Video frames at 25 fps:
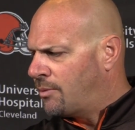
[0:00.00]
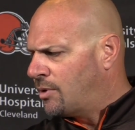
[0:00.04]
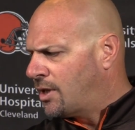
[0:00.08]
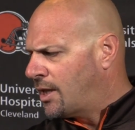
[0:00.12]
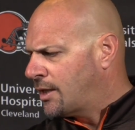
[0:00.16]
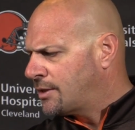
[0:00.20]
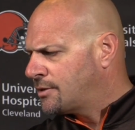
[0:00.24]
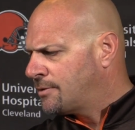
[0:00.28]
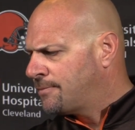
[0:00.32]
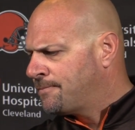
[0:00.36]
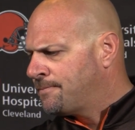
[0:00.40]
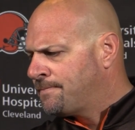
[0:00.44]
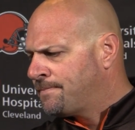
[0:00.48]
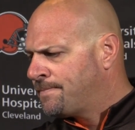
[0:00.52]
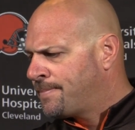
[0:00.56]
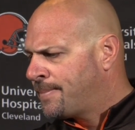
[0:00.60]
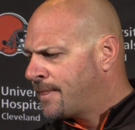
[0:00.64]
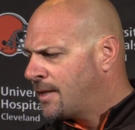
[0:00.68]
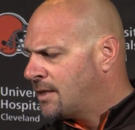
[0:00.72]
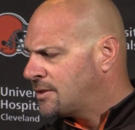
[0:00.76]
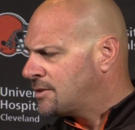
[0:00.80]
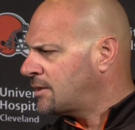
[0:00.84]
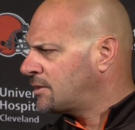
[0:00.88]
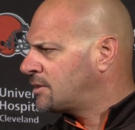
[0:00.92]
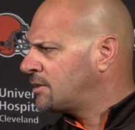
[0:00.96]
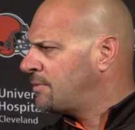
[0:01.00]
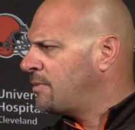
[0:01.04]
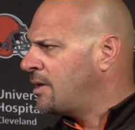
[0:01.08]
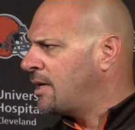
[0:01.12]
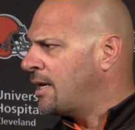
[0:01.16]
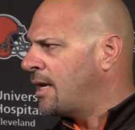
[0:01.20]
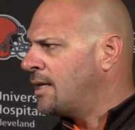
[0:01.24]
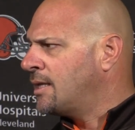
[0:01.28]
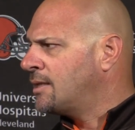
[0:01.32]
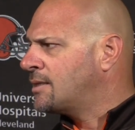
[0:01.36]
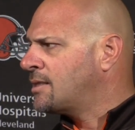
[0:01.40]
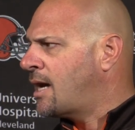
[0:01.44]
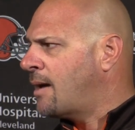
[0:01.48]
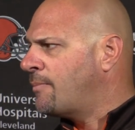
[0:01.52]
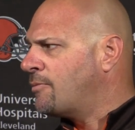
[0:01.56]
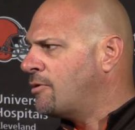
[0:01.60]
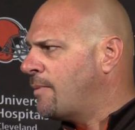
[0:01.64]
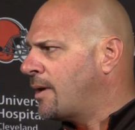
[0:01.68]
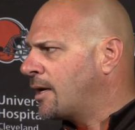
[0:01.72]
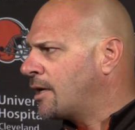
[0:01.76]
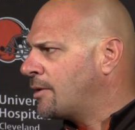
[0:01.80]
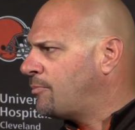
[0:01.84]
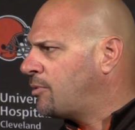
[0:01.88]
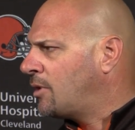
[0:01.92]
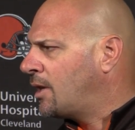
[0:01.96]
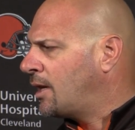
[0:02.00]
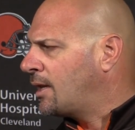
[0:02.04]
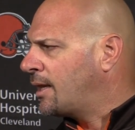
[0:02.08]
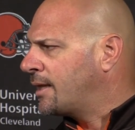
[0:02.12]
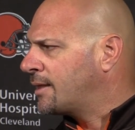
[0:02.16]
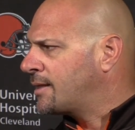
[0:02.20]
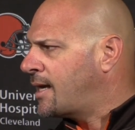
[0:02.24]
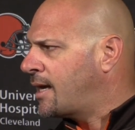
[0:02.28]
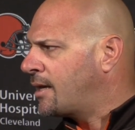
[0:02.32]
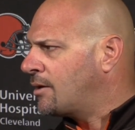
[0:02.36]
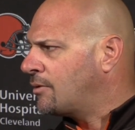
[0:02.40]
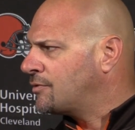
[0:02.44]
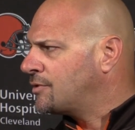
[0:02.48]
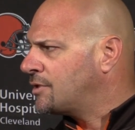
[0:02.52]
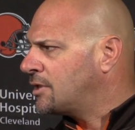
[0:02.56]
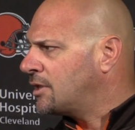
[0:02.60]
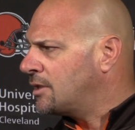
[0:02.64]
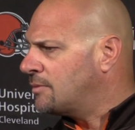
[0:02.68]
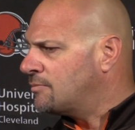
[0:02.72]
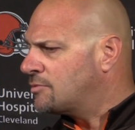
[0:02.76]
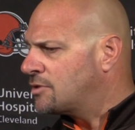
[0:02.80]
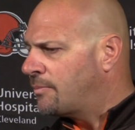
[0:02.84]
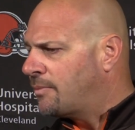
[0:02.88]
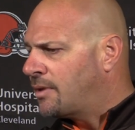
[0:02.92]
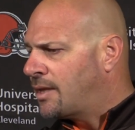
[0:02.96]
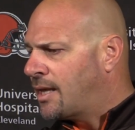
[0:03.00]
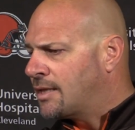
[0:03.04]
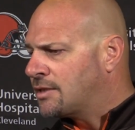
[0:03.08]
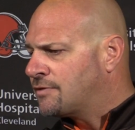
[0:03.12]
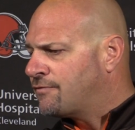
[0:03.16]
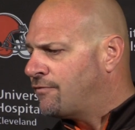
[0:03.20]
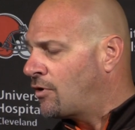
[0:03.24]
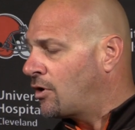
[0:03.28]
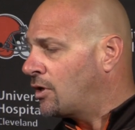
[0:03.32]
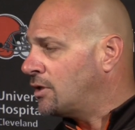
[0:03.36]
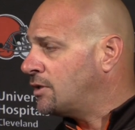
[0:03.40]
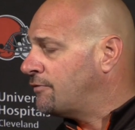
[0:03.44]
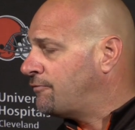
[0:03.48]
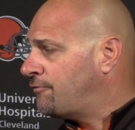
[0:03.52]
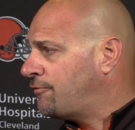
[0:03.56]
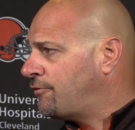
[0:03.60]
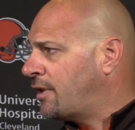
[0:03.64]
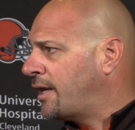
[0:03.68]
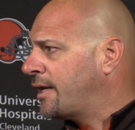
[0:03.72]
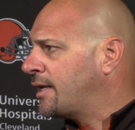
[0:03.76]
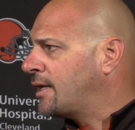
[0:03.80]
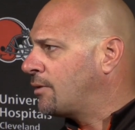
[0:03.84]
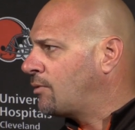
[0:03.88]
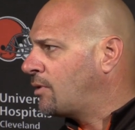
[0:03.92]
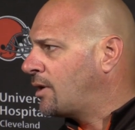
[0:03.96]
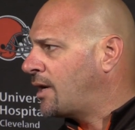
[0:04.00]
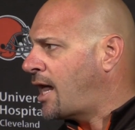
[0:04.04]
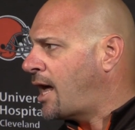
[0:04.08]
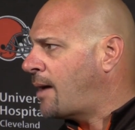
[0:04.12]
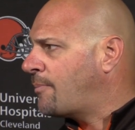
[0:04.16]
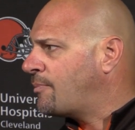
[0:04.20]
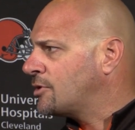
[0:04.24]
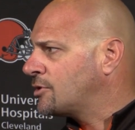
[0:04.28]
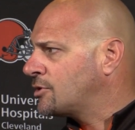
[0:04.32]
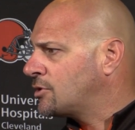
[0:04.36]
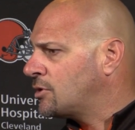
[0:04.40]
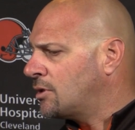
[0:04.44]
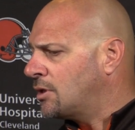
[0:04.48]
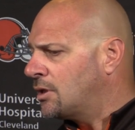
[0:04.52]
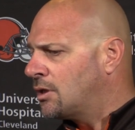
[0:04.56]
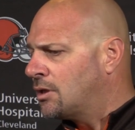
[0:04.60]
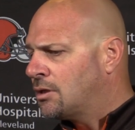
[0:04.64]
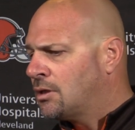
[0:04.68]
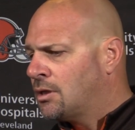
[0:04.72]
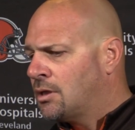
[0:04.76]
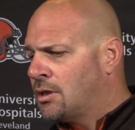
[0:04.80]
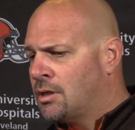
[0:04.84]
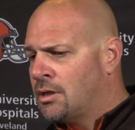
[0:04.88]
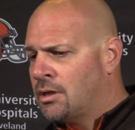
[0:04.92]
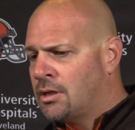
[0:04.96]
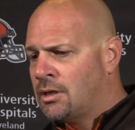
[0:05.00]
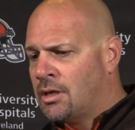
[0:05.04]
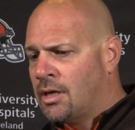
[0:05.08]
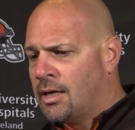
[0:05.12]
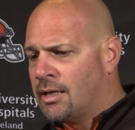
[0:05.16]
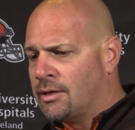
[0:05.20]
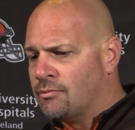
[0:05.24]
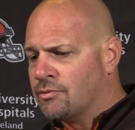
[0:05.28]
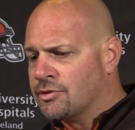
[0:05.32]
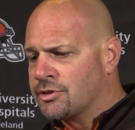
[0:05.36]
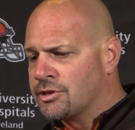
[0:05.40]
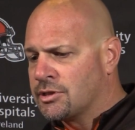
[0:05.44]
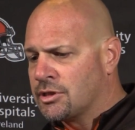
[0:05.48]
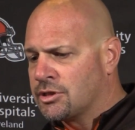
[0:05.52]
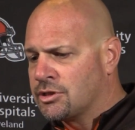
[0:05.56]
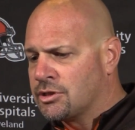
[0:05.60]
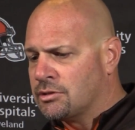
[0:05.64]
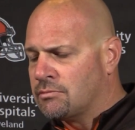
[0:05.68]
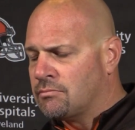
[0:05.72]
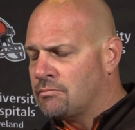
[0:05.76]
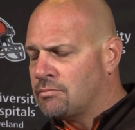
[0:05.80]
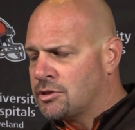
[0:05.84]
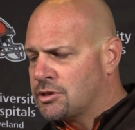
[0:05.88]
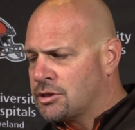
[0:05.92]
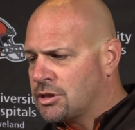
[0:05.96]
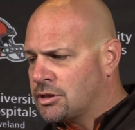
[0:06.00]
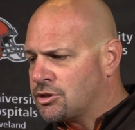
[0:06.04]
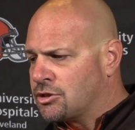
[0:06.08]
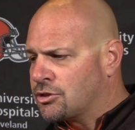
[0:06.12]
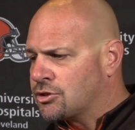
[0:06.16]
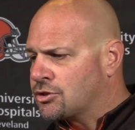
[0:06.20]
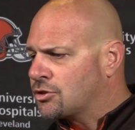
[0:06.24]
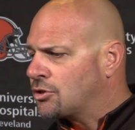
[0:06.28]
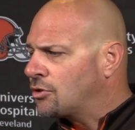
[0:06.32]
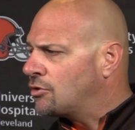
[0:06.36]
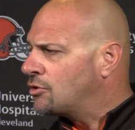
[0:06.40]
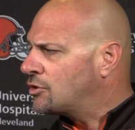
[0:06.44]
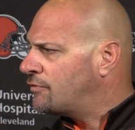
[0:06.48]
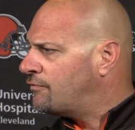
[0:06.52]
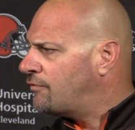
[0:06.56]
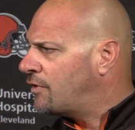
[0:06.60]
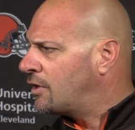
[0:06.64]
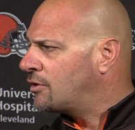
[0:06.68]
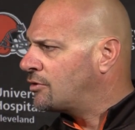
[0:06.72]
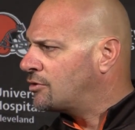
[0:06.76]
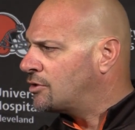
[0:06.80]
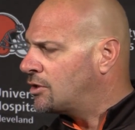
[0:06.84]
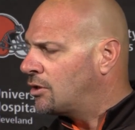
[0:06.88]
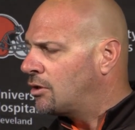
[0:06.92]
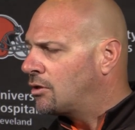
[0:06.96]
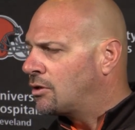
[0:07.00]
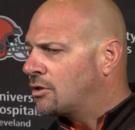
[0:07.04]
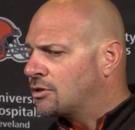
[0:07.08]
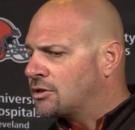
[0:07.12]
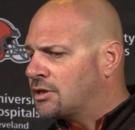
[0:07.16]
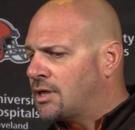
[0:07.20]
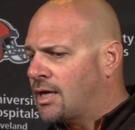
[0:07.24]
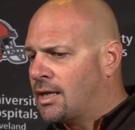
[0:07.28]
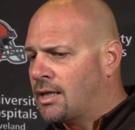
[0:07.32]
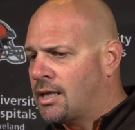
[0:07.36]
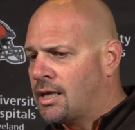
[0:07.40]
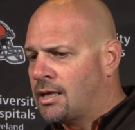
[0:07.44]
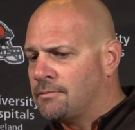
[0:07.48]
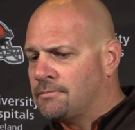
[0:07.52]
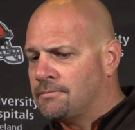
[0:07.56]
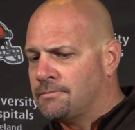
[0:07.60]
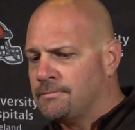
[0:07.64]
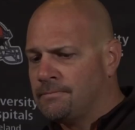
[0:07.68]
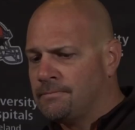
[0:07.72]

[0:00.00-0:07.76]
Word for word: But that, to me, anytime you make a play like that on teams, I mean, that's very deflating when it happens to you, and it was such a such a surge of energy on our sideline.